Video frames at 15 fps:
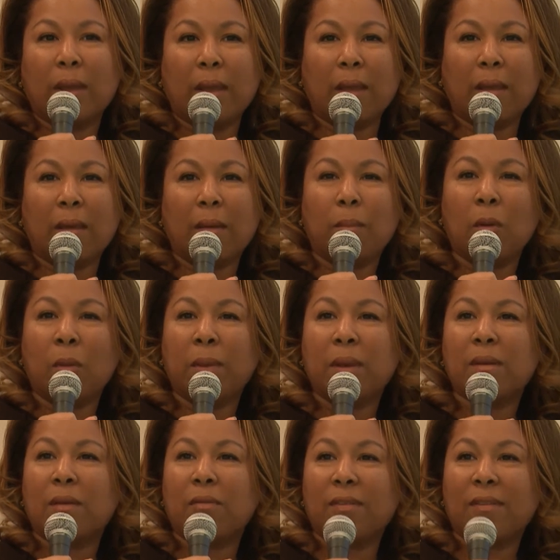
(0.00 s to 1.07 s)
a moment
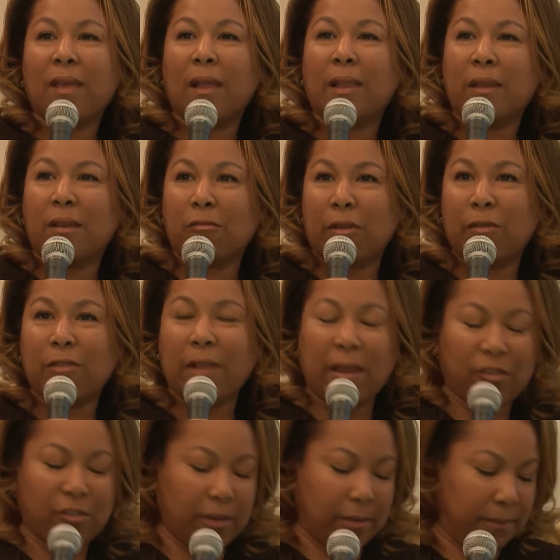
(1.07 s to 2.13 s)
of silent
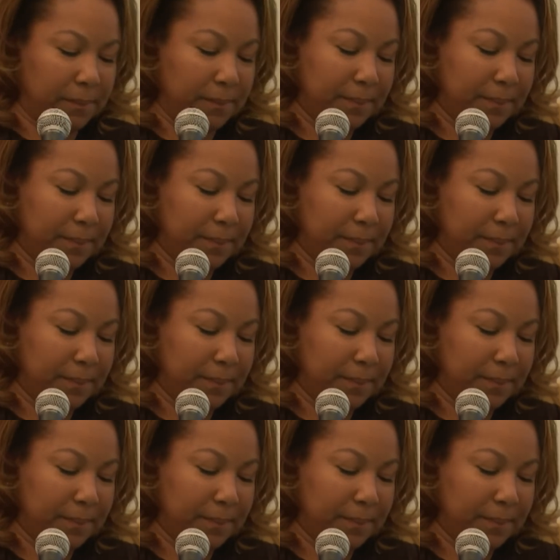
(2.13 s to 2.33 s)
reflection.